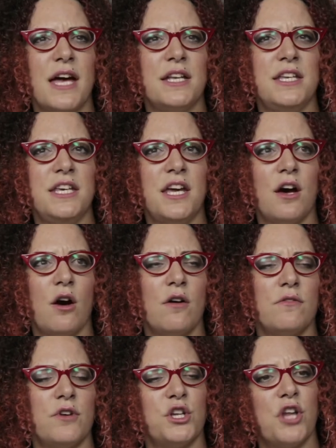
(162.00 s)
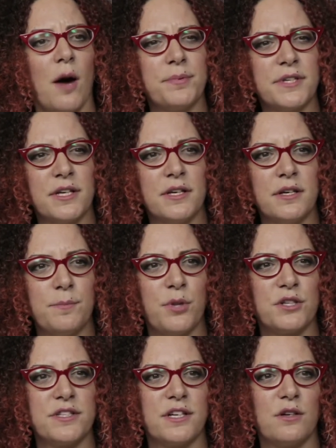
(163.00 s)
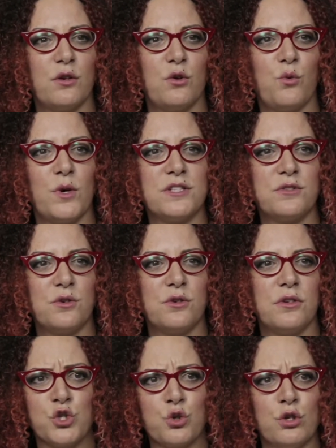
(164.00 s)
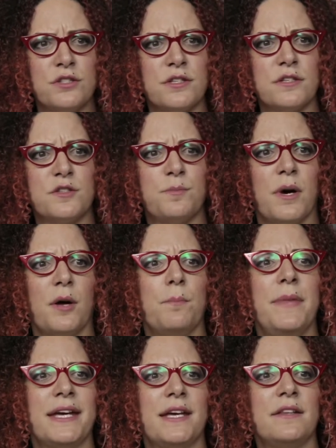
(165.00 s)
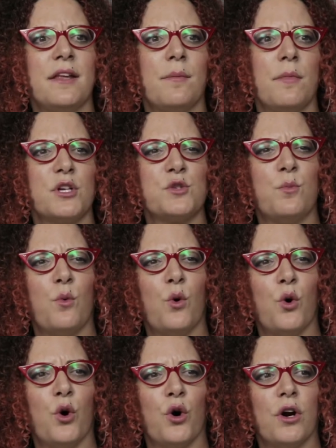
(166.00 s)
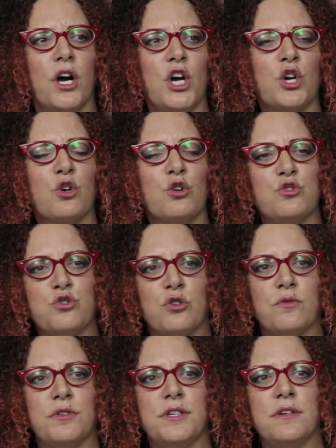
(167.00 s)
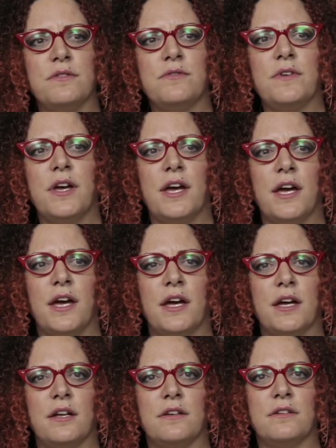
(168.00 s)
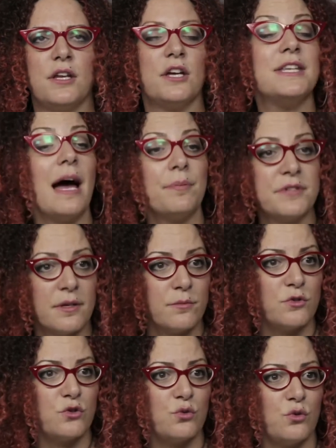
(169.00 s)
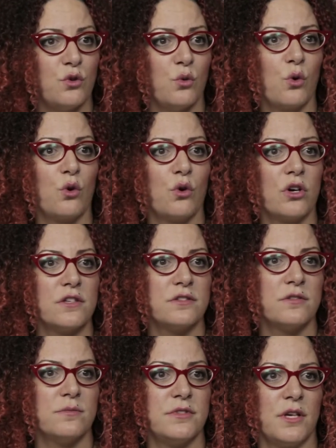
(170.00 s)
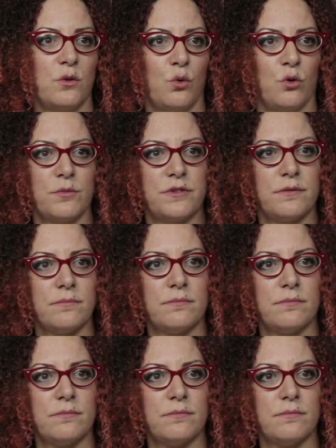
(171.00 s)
idea of adopting particular Western choices, but making them much more conservative and adapt them to the local customs and norms.